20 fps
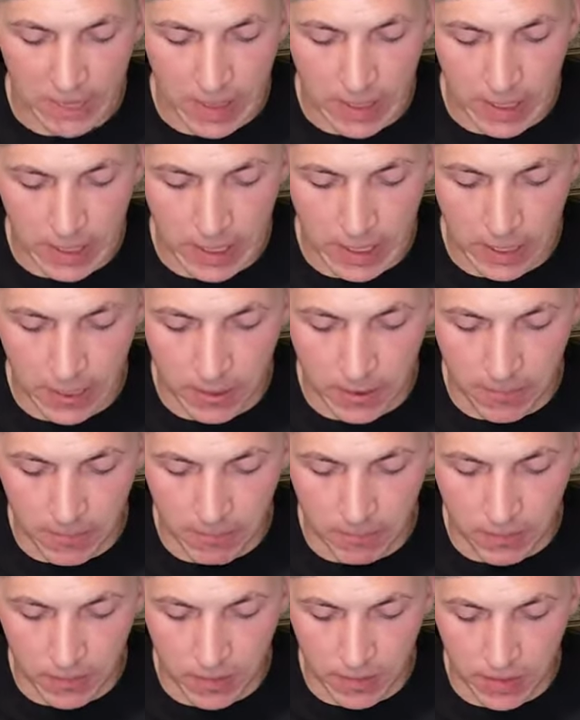
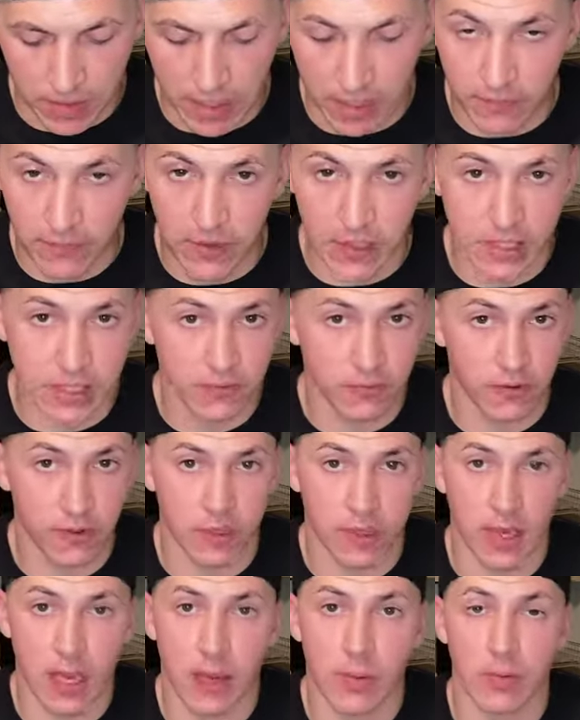Um, defense for
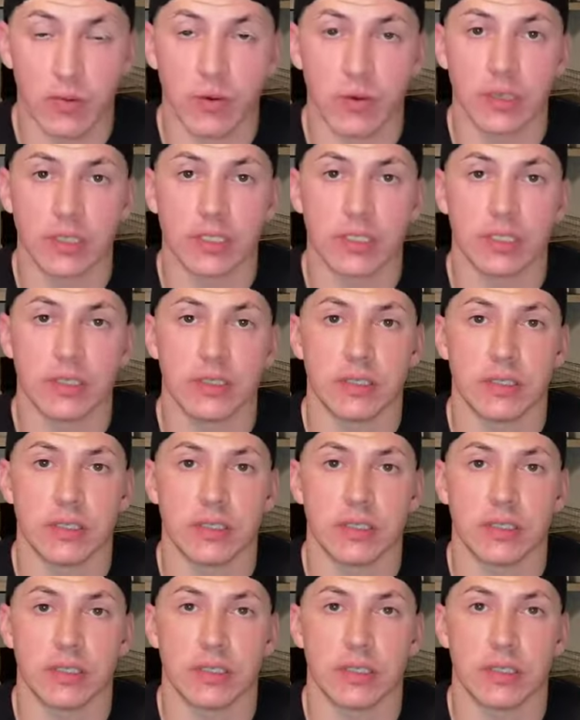the Cowboys
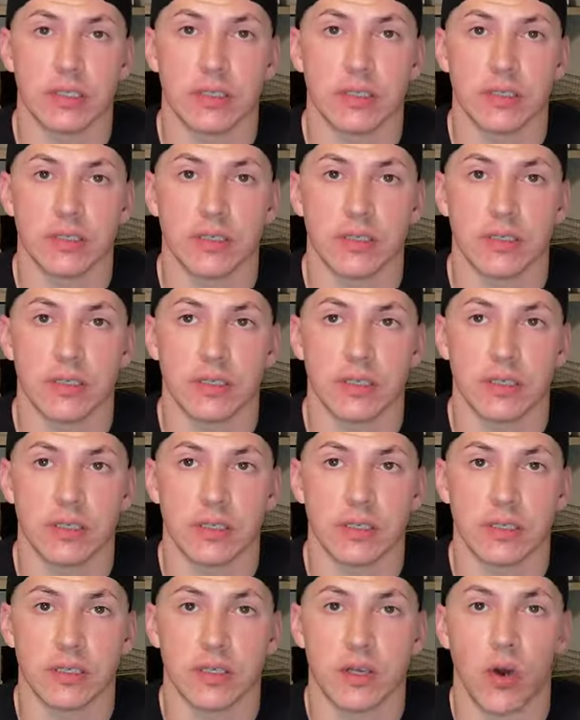is
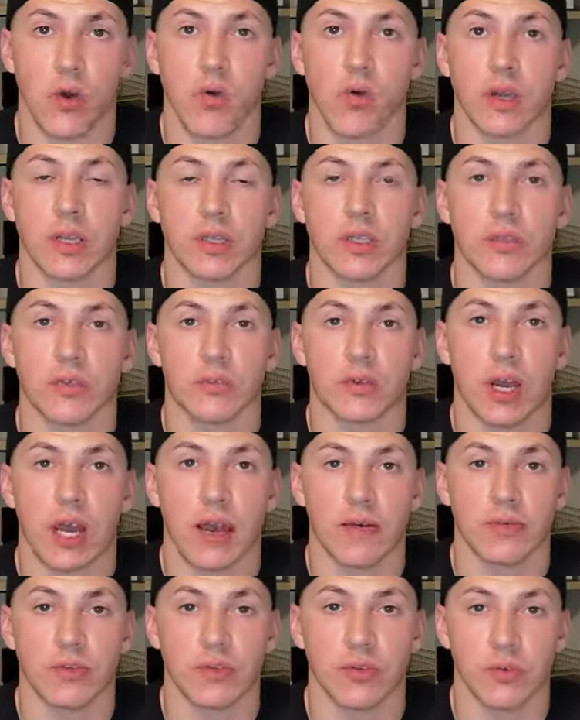is going to
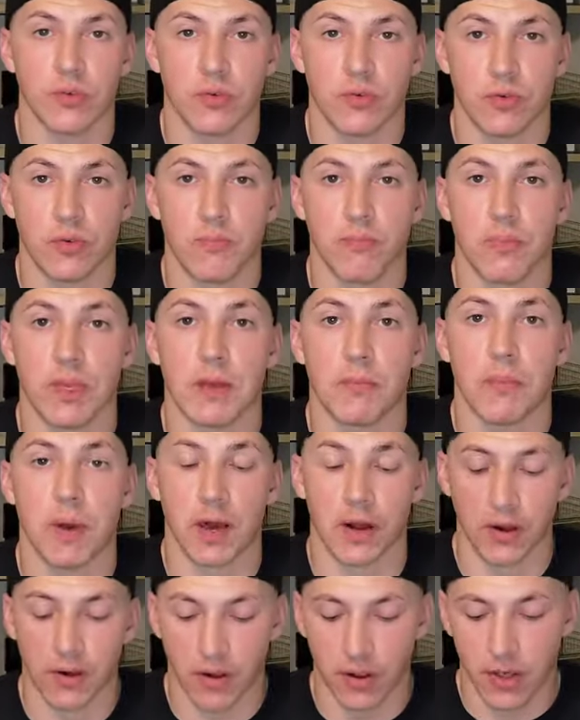have to be
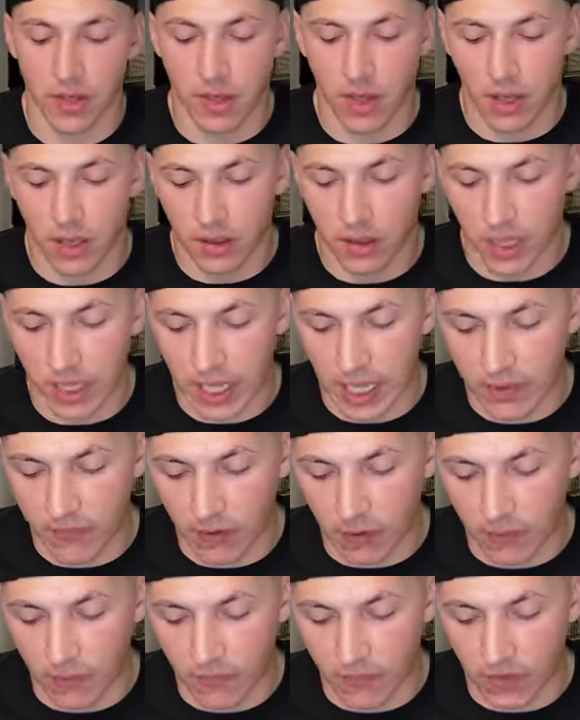better. They
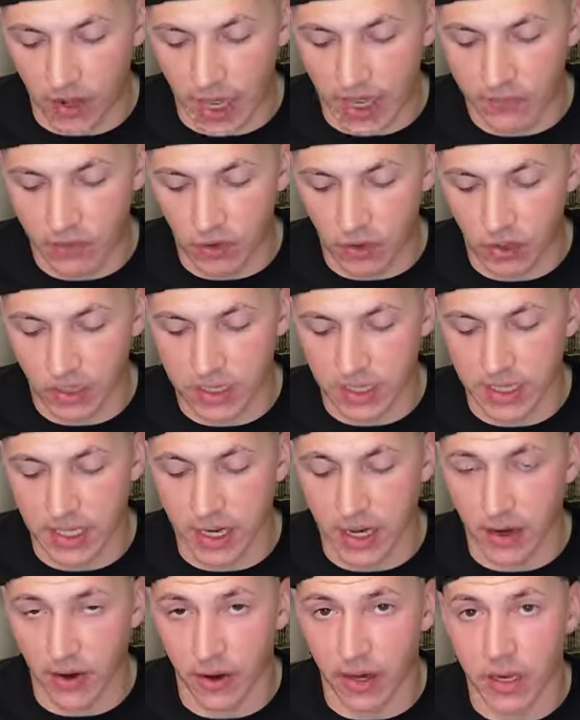gave up five yards a
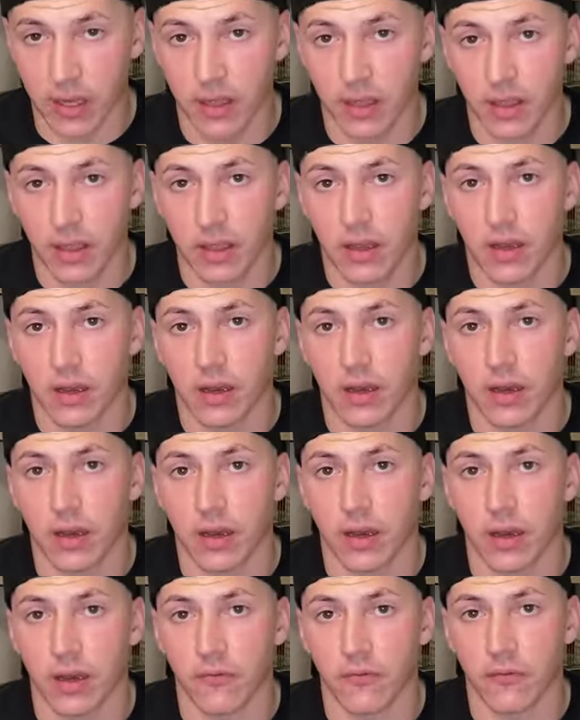carry
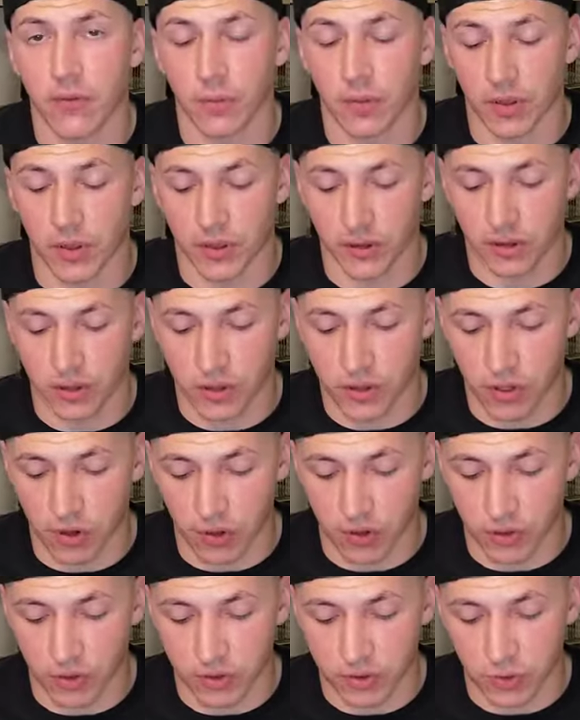uh, from the, the
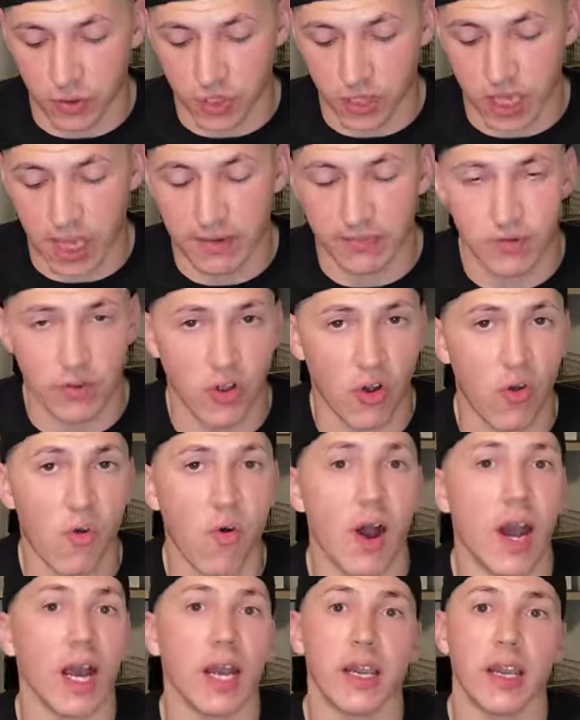Chargers, which I have
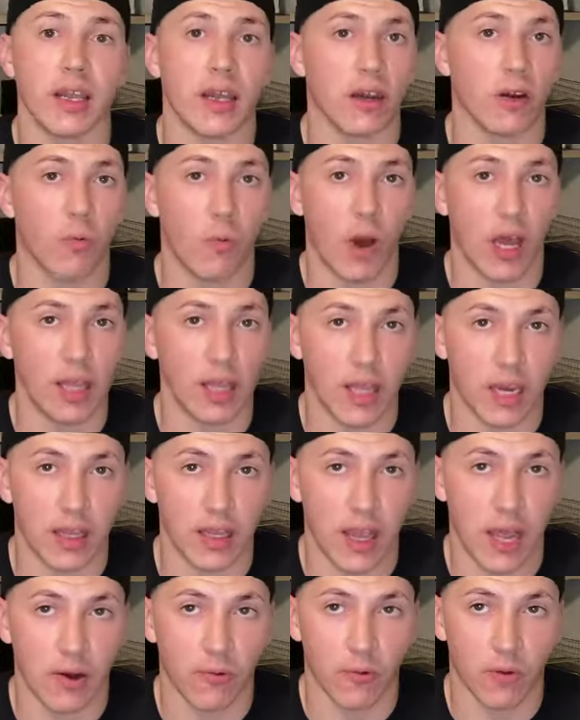no idea why they
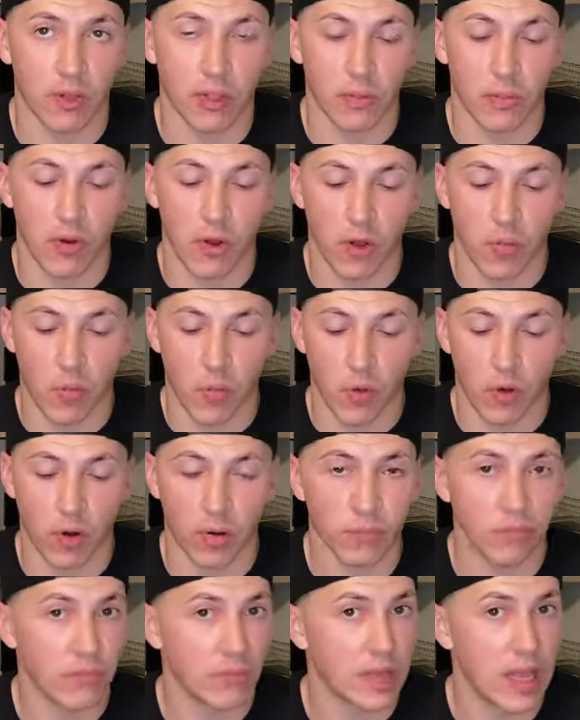did not run the ball
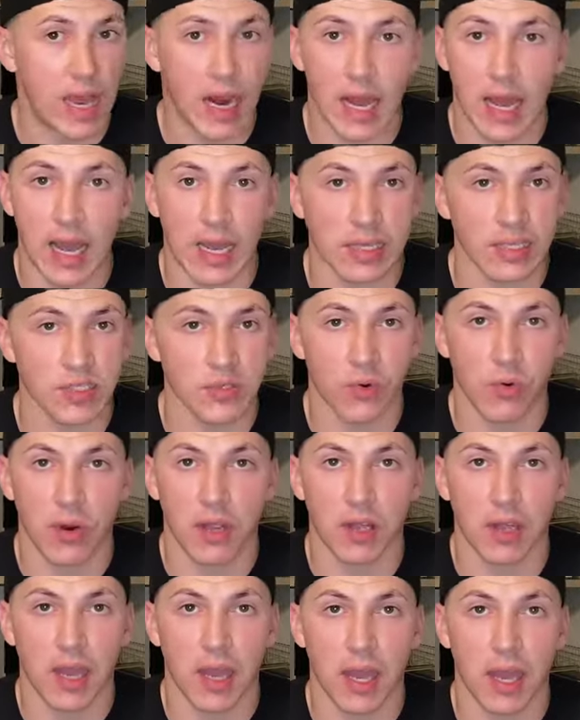more. Not a high
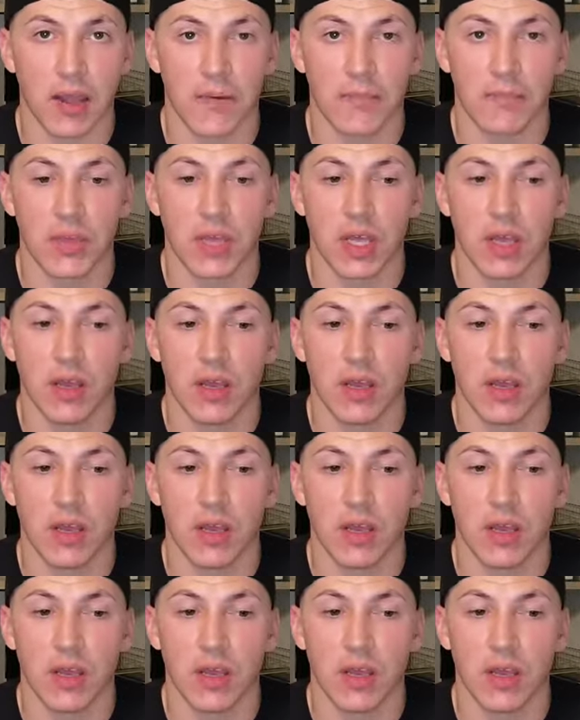scoring game.